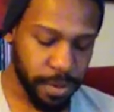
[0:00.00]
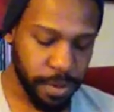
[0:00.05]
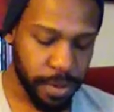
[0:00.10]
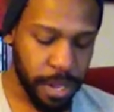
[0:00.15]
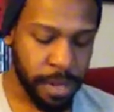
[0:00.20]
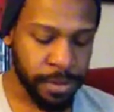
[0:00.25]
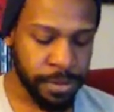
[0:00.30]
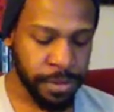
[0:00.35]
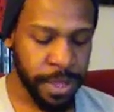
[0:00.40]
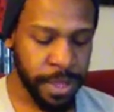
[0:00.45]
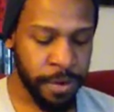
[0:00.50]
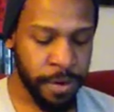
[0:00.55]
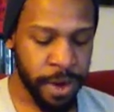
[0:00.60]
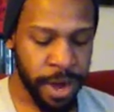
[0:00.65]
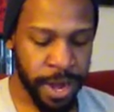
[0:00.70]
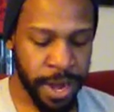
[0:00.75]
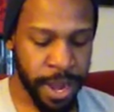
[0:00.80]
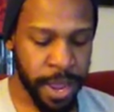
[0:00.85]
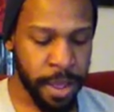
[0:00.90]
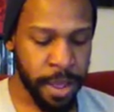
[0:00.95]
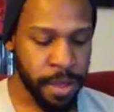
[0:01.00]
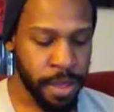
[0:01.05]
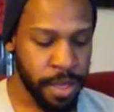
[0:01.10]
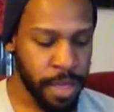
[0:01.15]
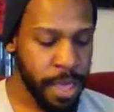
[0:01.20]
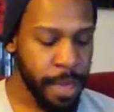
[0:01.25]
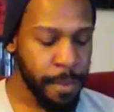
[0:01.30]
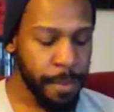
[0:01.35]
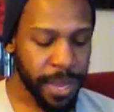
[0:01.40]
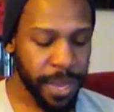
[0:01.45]
I'll do that right now.
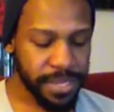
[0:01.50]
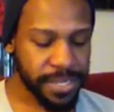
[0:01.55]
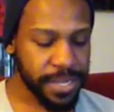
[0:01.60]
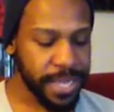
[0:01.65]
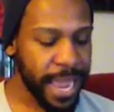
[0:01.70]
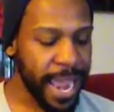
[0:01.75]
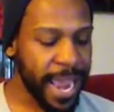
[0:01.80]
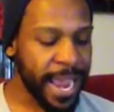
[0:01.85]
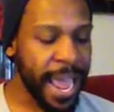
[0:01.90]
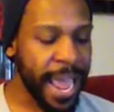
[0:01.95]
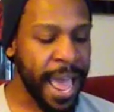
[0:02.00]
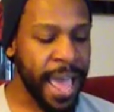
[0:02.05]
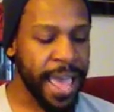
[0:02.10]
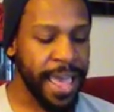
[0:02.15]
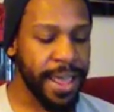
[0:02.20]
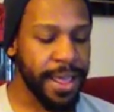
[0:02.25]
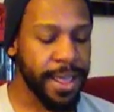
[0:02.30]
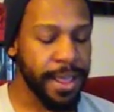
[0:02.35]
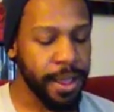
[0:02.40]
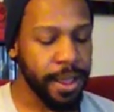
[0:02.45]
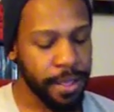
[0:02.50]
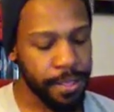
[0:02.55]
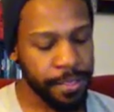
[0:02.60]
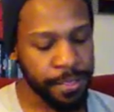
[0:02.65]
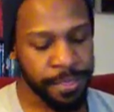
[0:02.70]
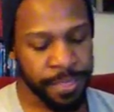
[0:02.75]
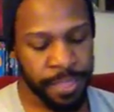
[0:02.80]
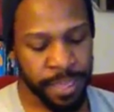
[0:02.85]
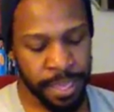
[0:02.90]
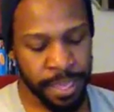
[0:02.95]
Basically, I got
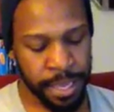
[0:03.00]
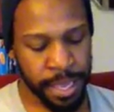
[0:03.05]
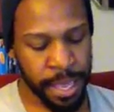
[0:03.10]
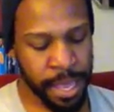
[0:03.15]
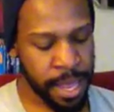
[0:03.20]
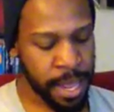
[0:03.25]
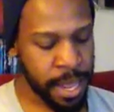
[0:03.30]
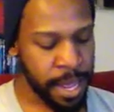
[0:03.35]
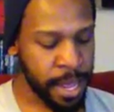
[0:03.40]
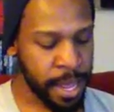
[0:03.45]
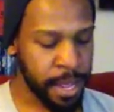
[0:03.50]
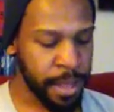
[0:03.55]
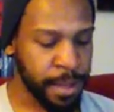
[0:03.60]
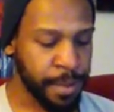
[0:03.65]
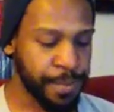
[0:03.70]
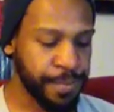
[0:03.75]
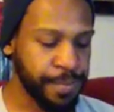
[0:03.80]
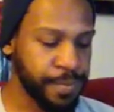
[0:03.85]
the